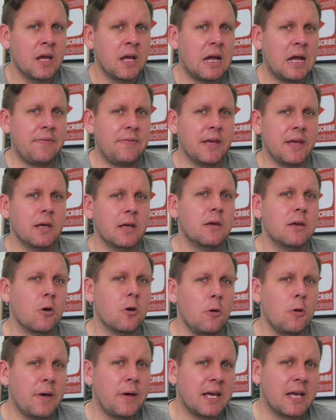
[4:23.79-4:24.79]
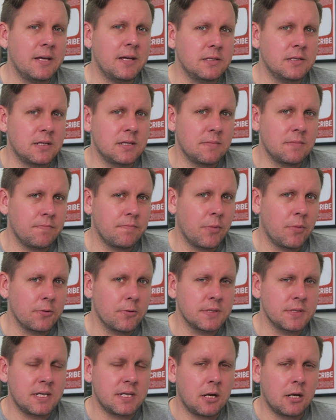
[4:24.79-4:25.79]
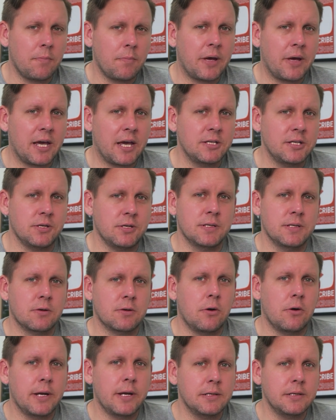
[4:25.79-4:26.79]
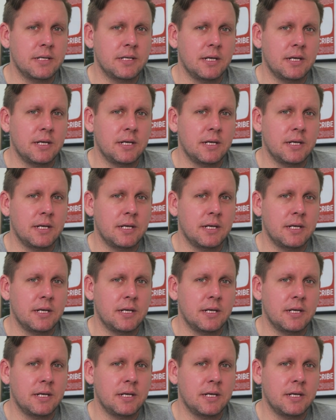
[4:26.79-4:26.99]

and then go back into the model setup page and scroll down to